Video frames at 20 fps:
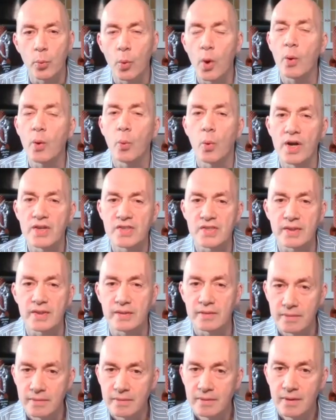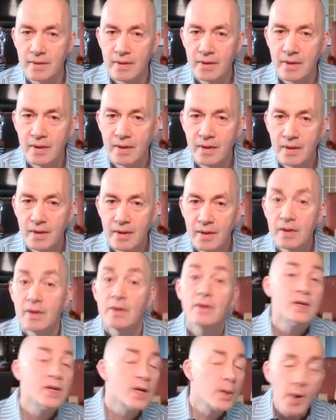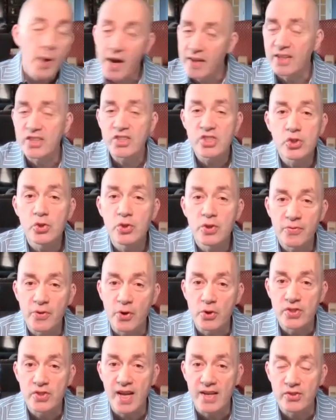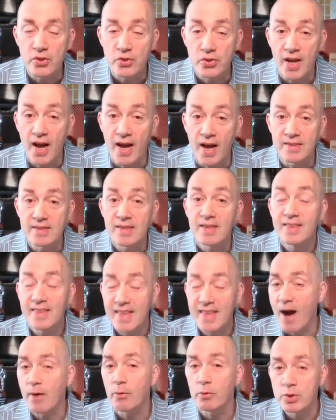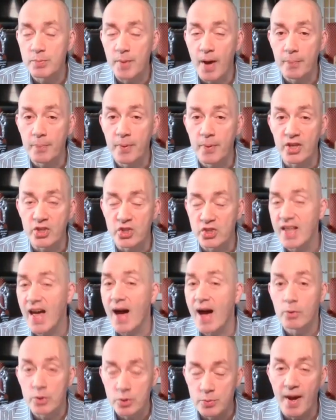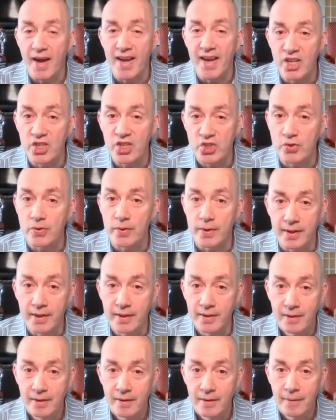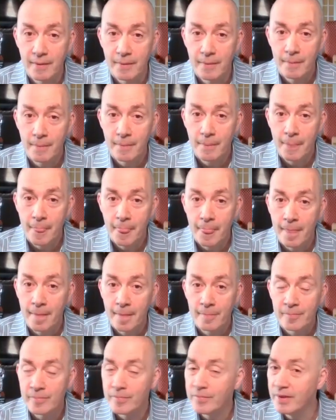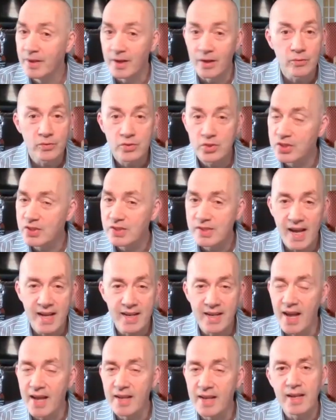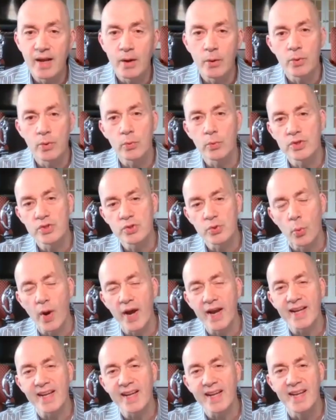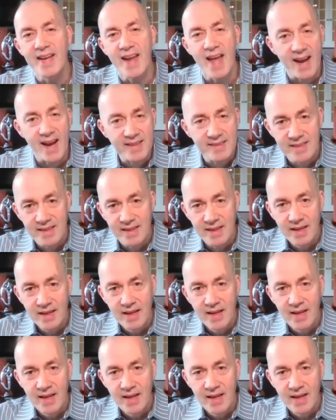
and what wasn't. Come on, let's do the first exercise. That was my pitch. That was my history. You know, just, and, and it was a way to connect